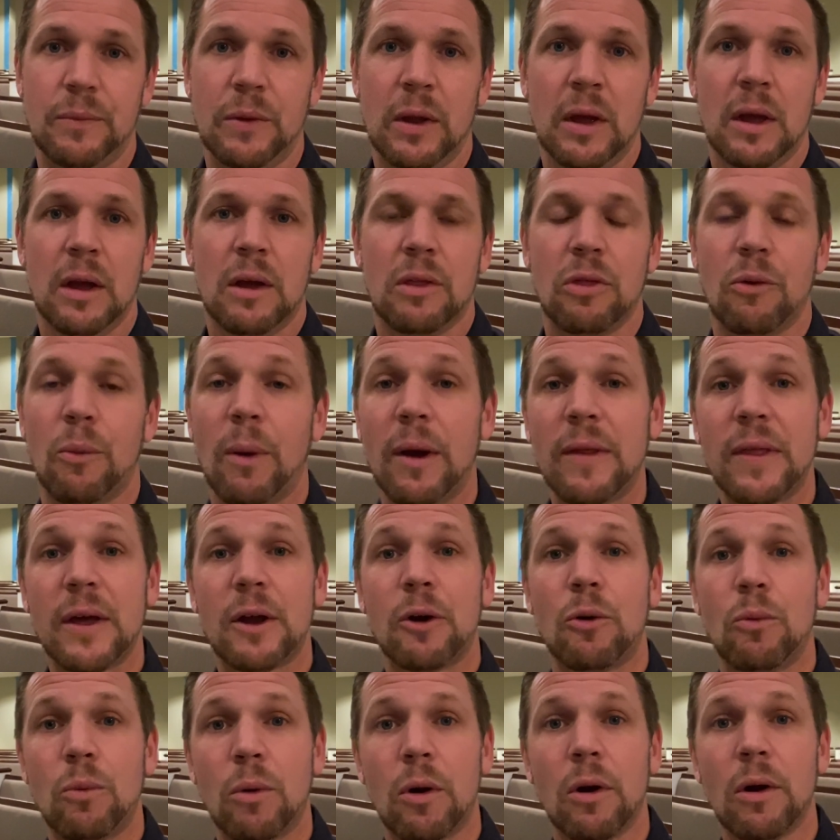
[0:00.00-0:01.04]
The way that'll
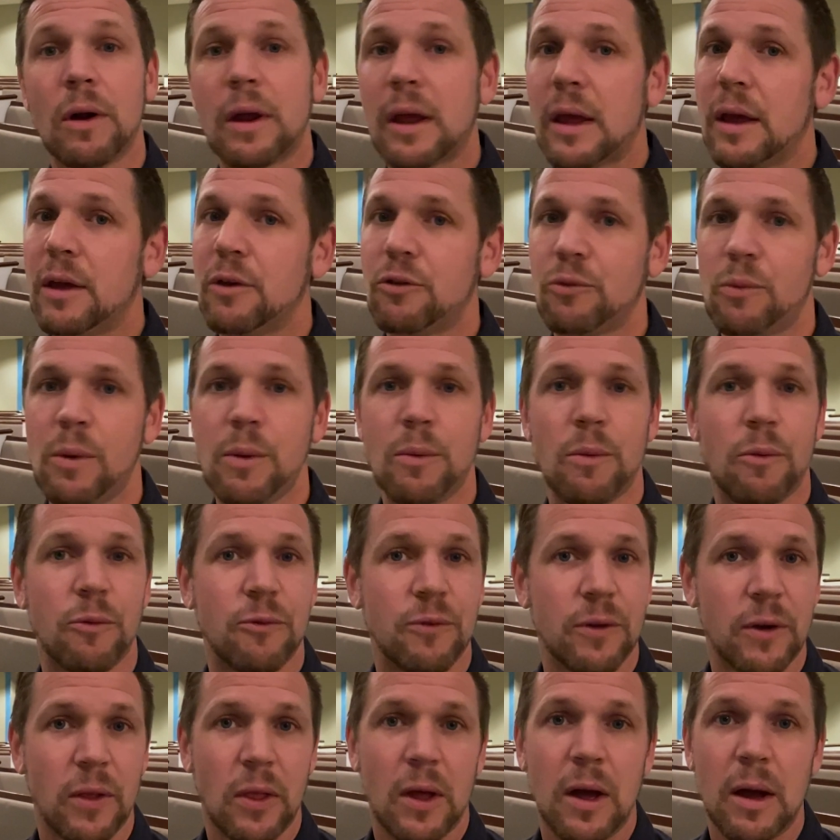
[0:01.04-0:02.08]
work is we will
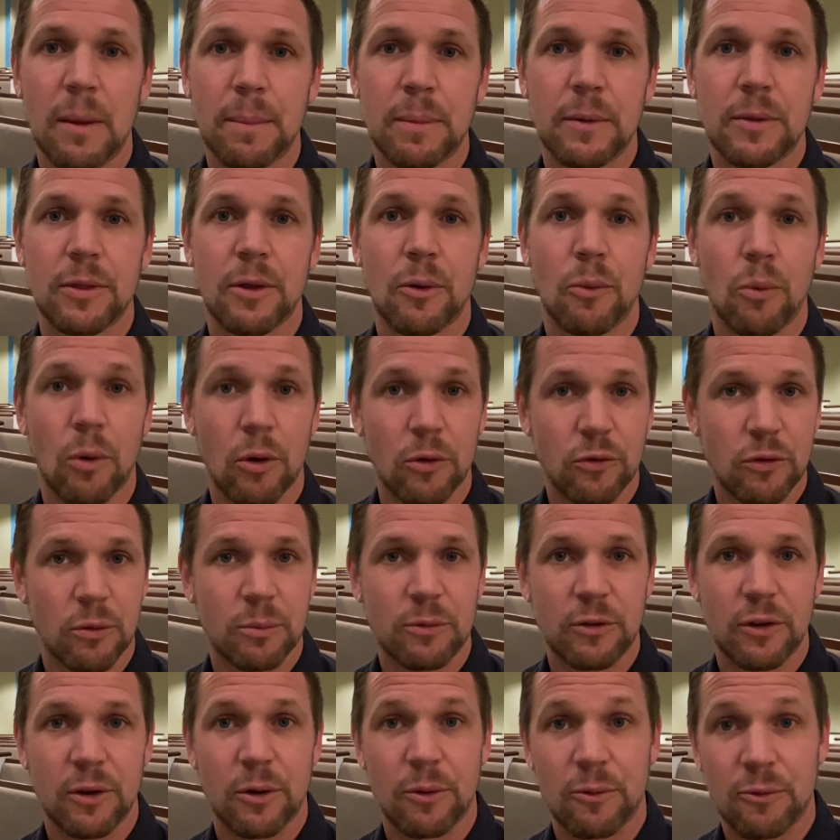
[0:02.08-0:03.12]
fill up the worship
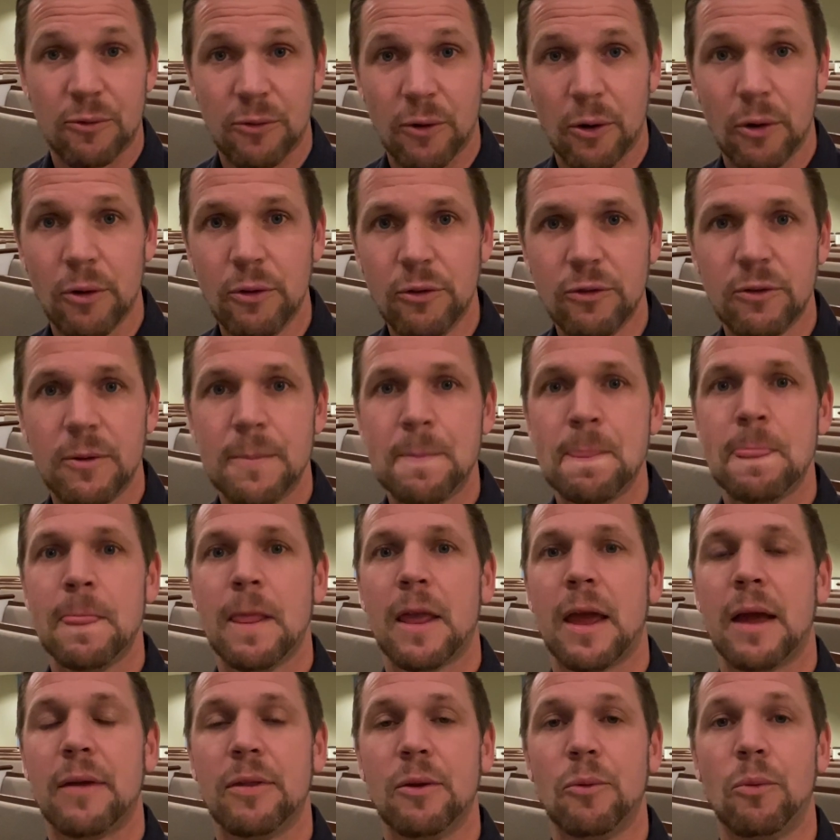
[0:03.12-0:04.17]
center first,
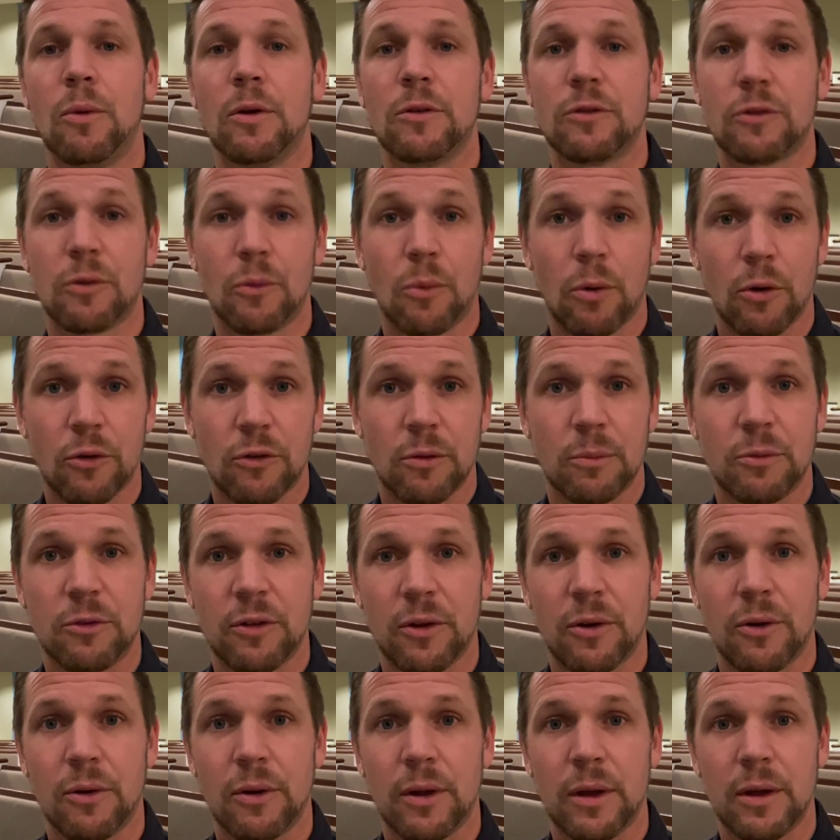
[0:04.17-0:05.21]
and then once the worship
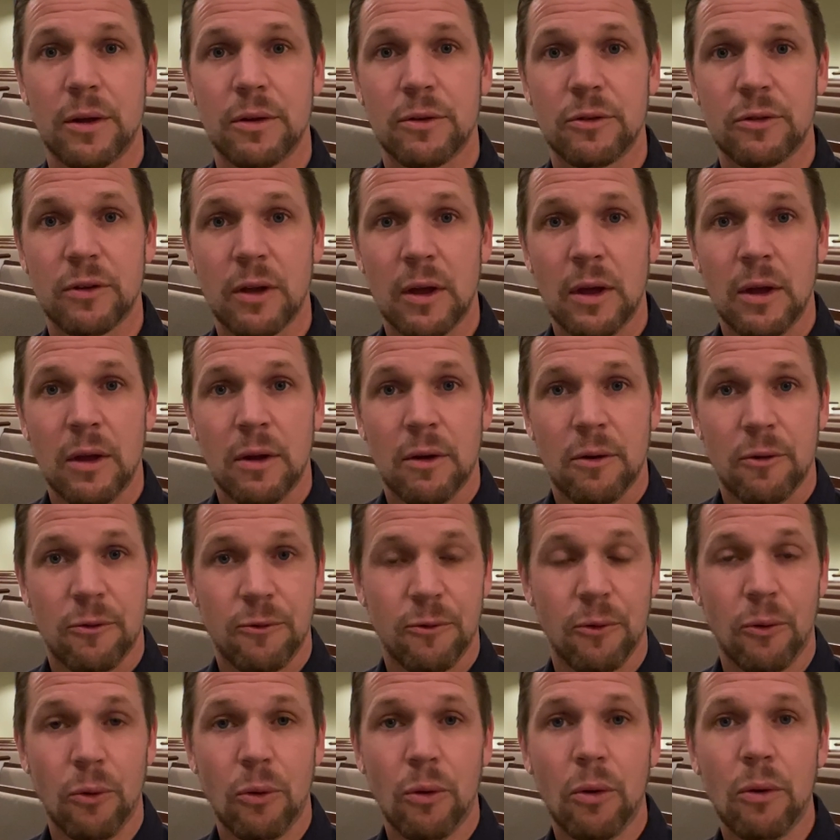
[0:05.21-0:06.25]
center is
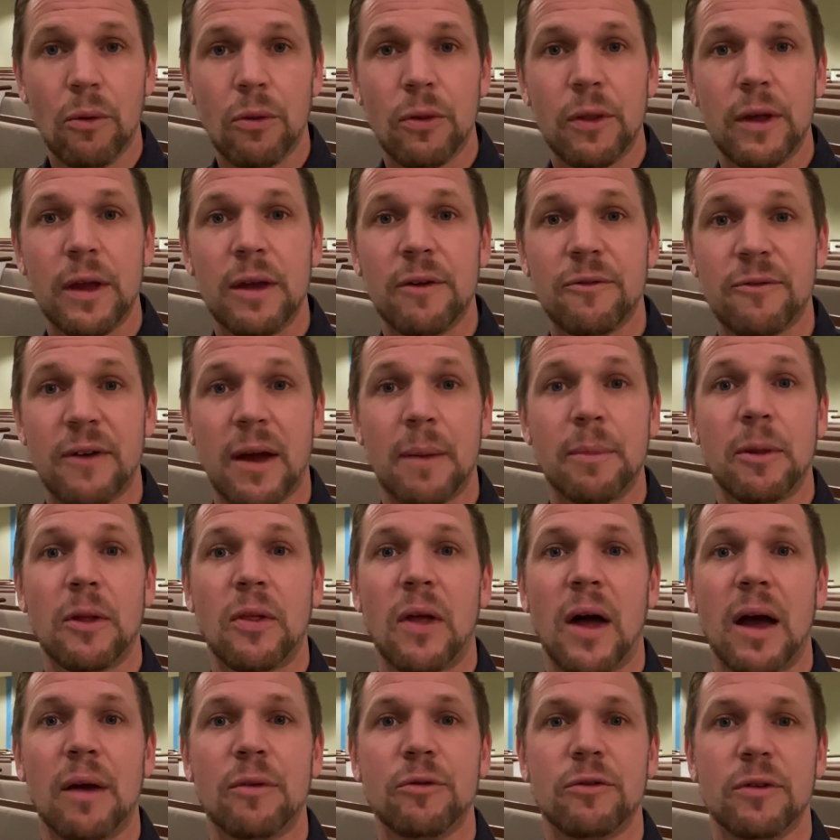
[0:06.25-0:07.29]
full, the Family
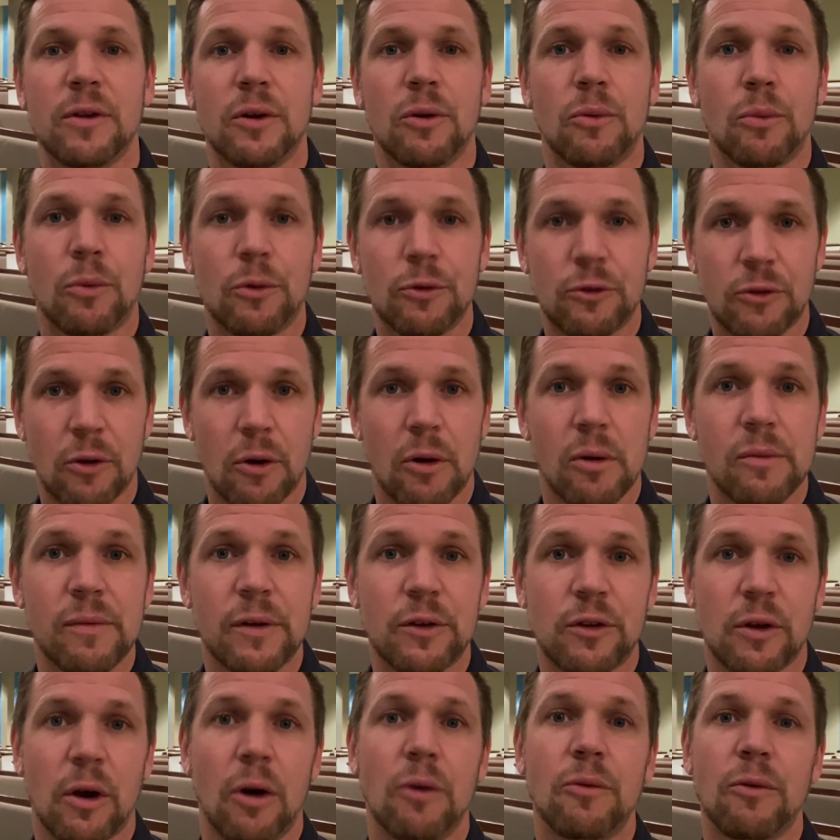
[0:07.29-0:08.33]
Life Center will serve as
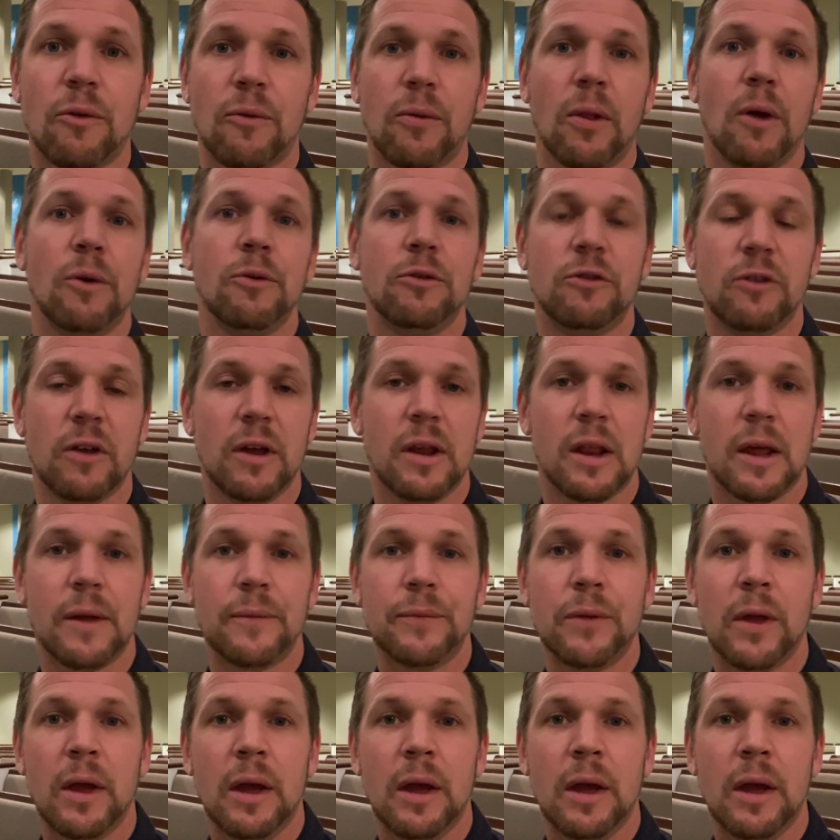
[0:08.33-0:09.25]
overflow seating.